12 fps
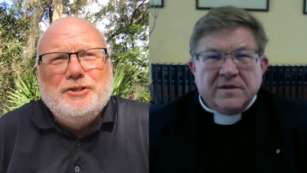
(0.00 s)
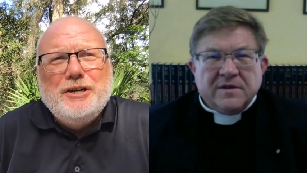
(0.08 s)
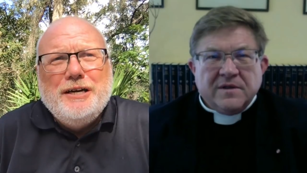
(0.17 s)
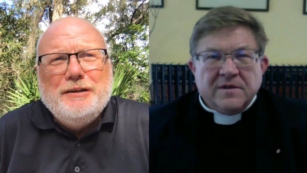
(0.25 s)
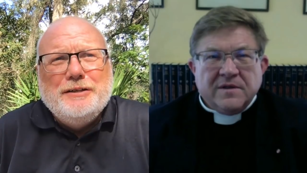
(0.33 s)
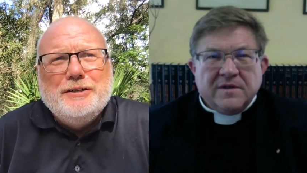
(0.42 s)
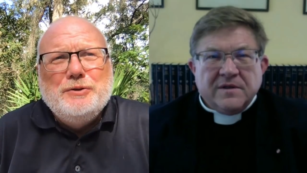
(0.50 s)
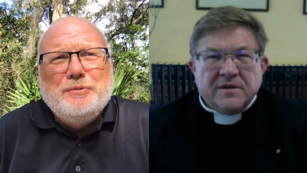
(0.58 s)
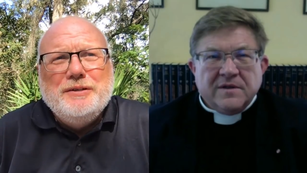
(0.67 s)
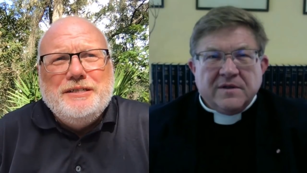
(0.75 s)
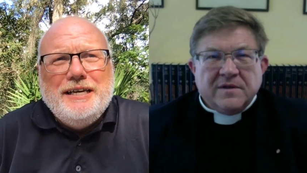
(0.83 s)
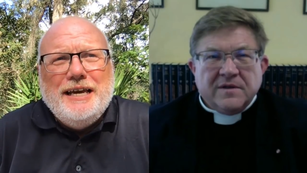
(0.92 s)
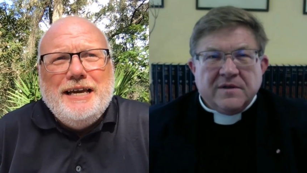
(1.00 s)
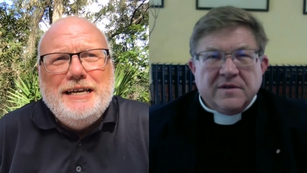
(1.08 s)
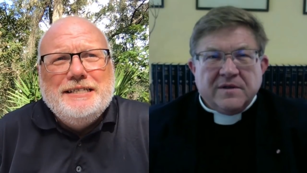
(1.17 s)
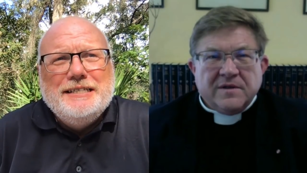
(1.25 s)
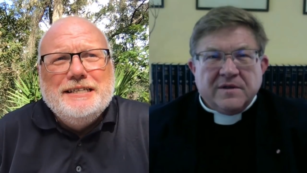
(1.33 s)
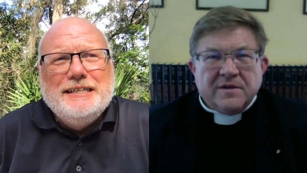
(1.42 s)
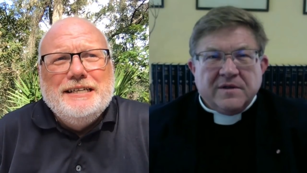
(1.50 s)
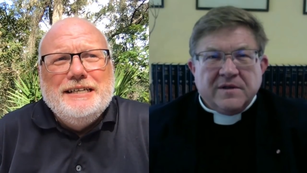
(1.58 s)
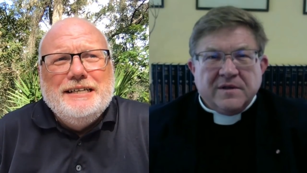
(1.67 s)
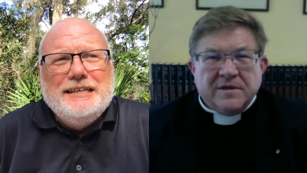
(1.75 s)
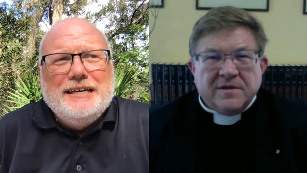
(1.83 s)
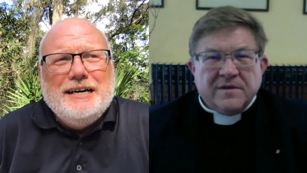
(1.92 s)
Speaker 1: child at 28.
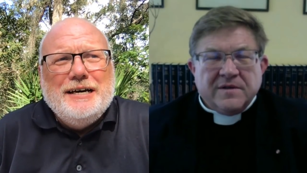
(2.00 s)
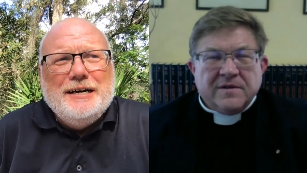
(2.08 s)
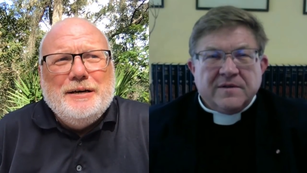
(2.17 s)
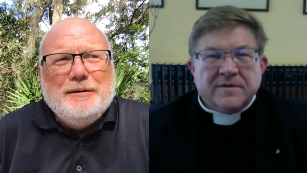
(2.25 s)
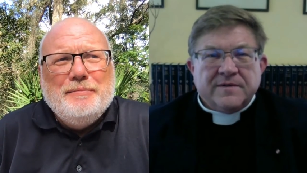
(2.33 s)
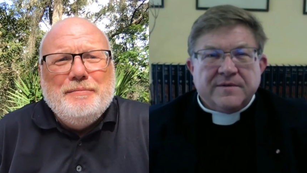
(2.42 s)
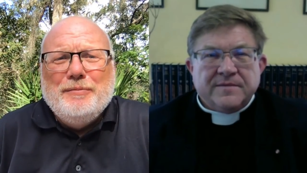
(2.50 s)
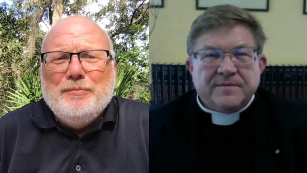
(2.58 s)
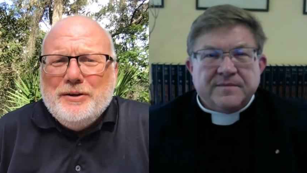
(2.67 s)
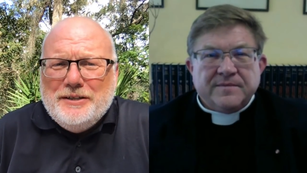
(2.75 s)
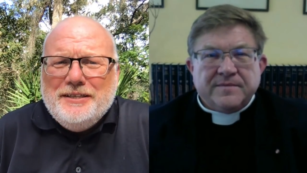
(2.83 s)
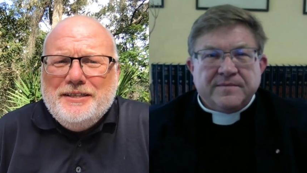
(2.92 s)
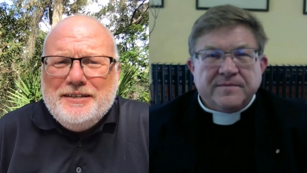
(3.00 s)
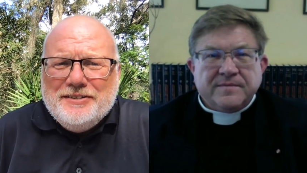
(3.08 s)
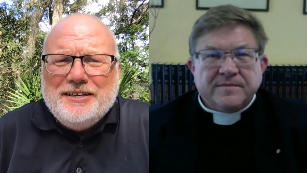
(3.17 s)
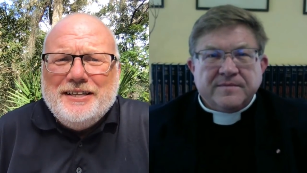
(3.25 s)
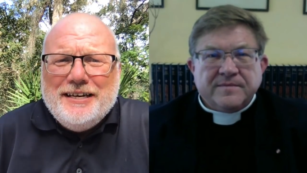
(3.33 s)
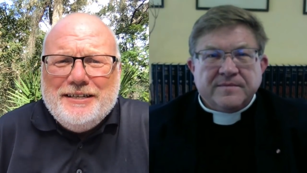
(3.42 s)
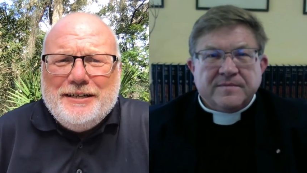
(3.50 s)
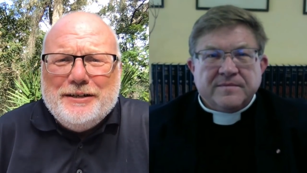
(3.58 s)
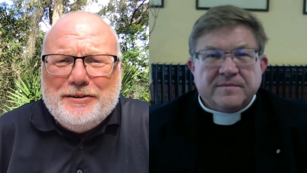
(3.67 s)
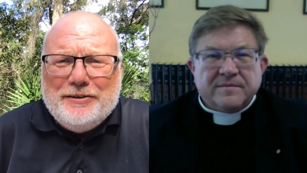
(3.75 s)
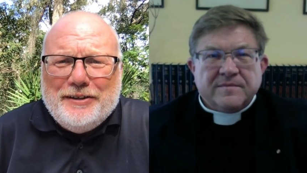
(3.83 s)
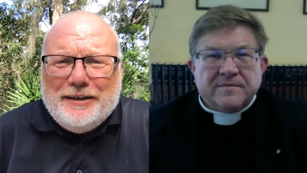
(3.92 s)
Um, we did things a lot
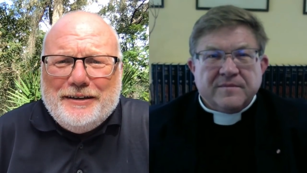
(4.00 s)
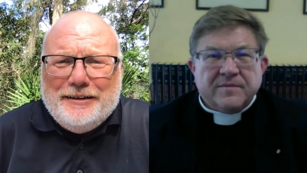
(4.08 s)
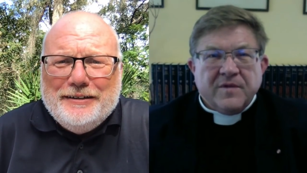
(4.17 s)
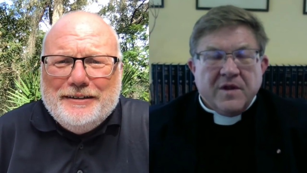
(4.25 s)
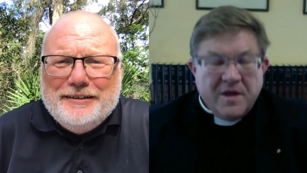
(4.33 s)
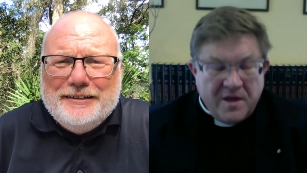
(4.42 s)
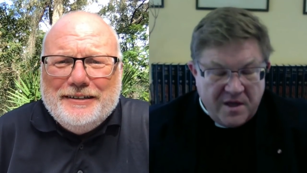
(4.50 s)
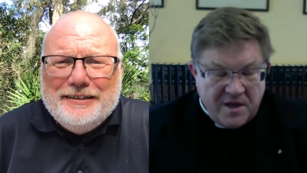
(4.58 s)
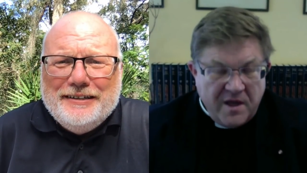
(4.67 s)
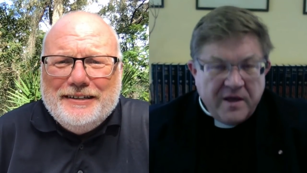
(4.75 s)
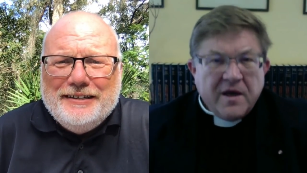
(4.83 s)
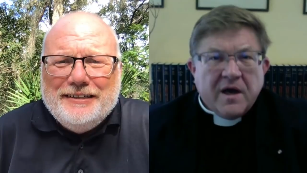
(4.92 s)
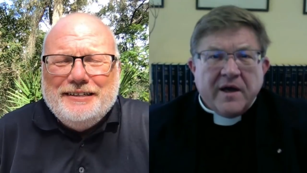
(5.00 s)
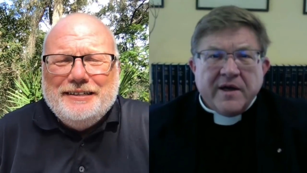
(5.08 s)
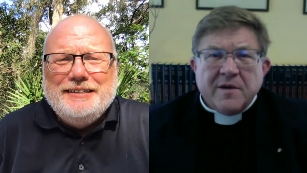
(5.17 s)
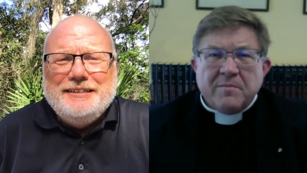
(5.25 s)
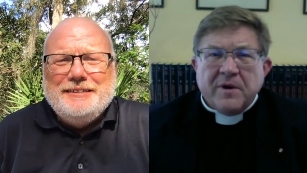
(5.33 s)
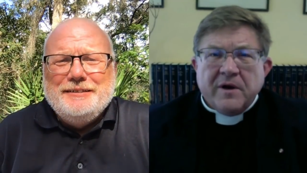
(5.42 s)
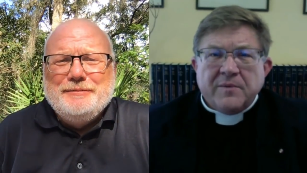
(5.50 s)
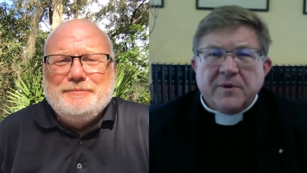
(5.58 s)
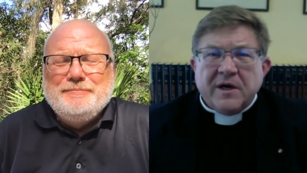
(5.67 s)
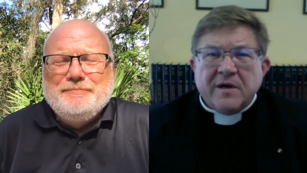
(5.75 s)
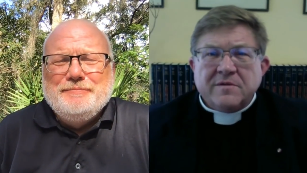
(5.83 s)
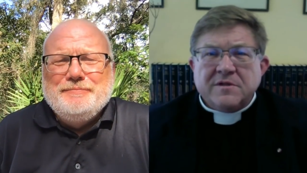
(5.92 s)
younger then.
Speaker 2: Yeah, I got uh, married
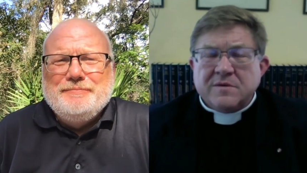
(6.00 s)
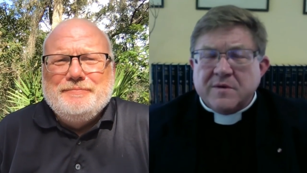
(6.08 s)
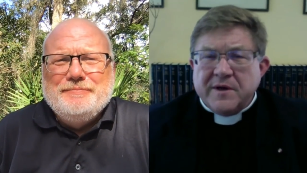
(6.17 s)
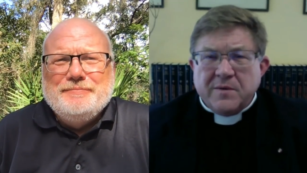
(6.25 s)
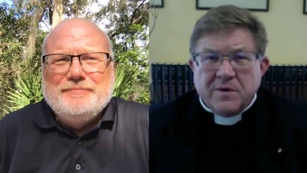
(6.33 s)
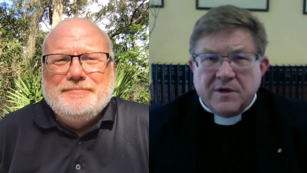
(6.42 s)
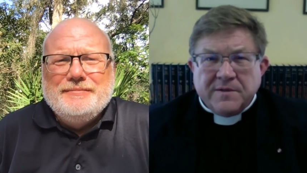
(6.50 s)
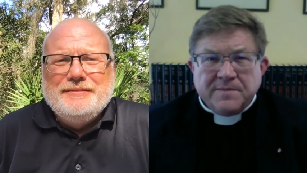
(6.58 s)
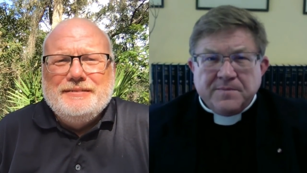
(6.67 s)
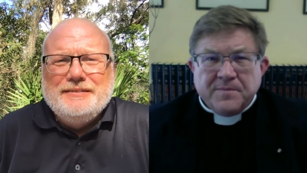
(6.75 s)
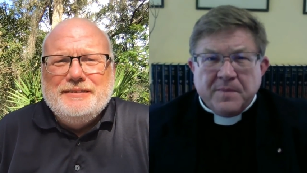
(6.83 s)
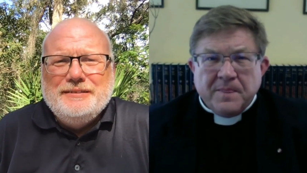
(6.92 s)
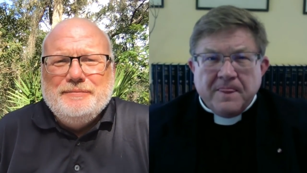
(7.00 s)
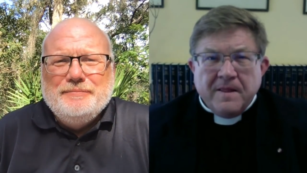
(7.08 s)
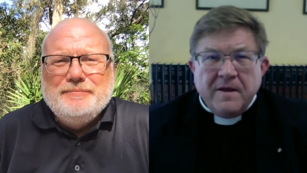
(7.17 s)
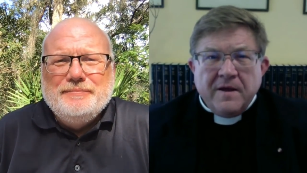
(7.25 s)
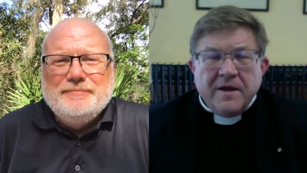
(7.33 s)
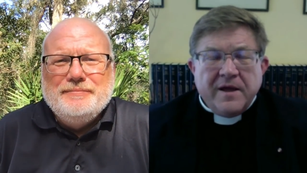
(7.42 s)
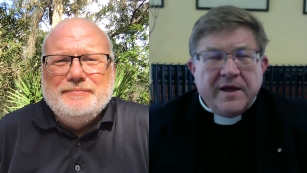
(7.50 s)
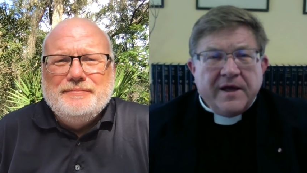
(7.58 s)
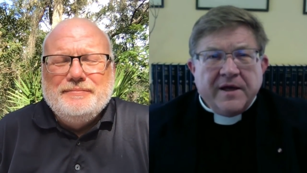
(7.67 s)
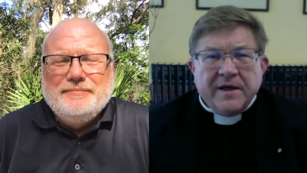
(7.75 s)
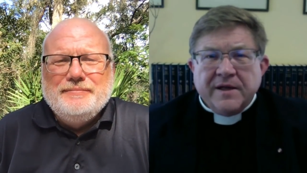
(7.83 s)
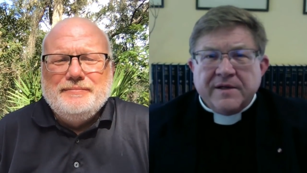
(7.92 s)
when I was 21. Mm -hmm.
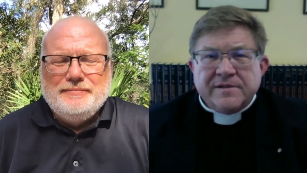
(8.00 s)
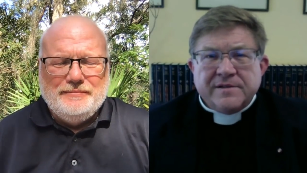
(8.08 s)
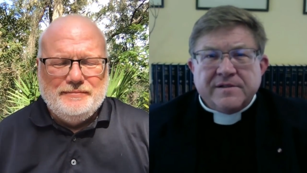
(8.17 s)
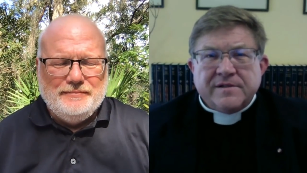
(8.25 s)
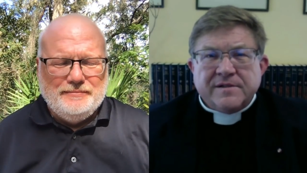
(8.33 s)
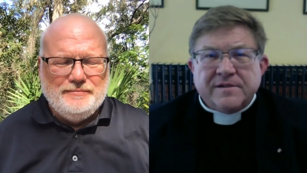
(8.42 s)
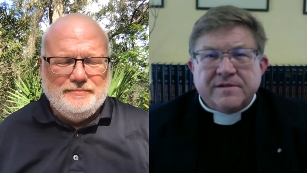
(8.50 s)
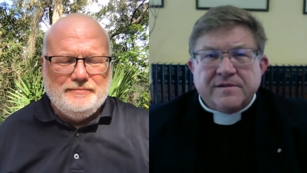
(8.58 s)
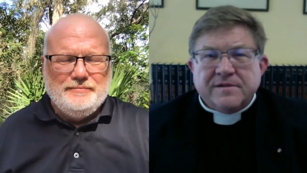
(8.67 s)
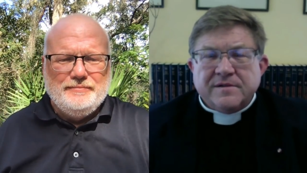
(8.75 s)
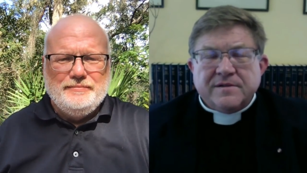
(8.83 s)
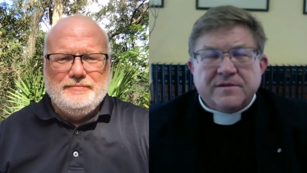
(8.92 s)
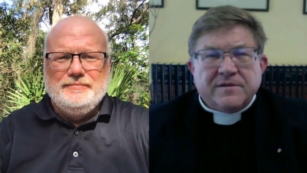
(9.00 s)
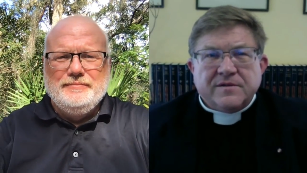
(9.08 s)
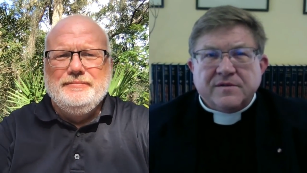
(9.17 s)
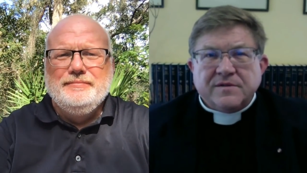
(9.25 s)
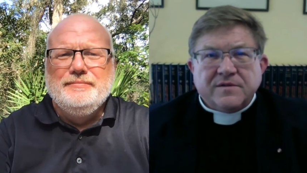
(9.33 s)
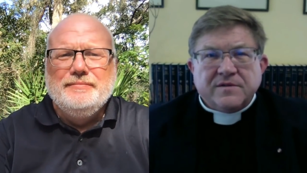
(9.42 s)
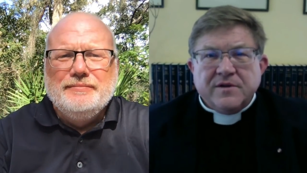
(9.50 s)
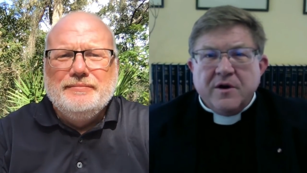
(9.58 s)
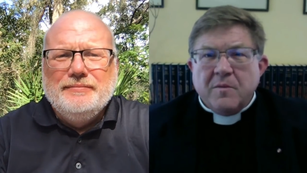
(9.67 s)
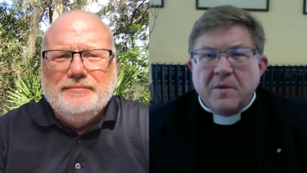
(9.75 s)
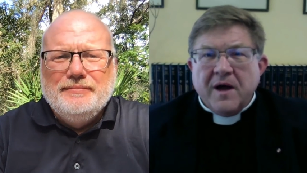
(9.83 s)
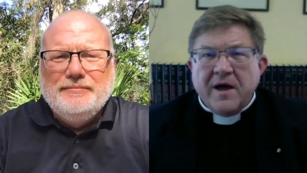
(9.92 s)
And, you
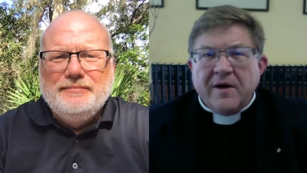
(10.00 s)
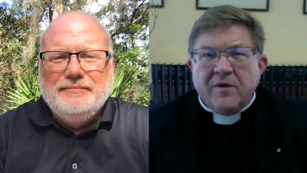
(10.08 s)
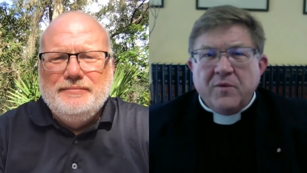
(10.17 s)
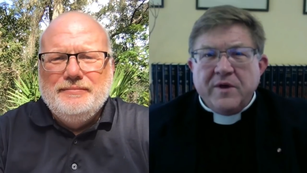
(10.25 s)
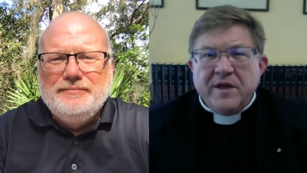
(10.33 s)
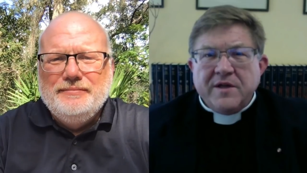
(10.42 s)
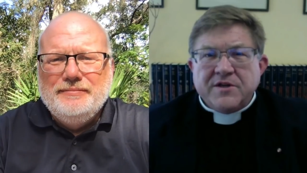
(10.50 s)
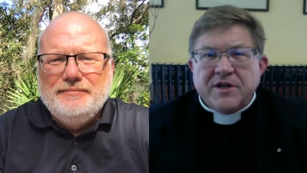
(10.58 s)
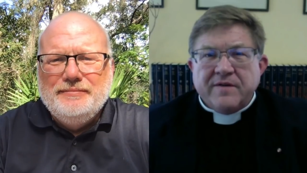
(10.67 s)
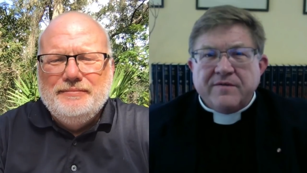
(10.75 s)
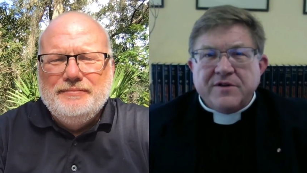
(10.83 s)
know, my, we each have